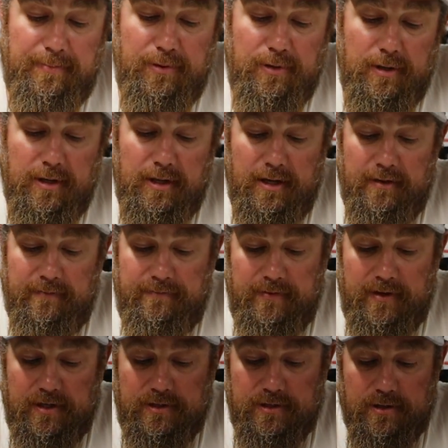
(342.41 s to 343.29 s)
put a
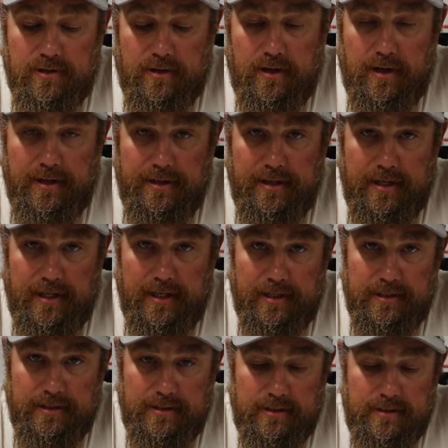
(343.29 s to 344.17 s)
feature on
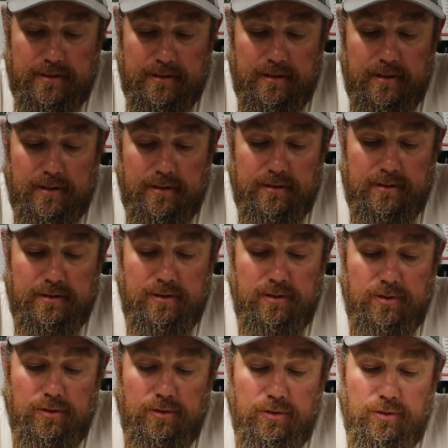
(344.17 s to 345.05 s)
these
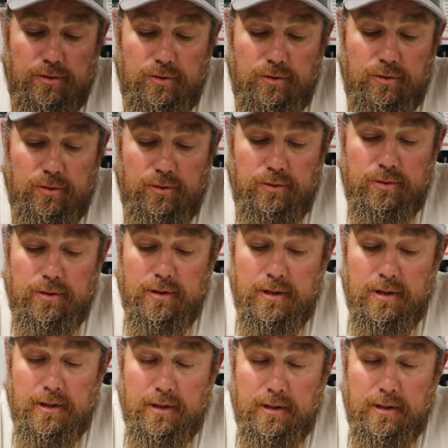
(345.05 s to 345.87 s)
to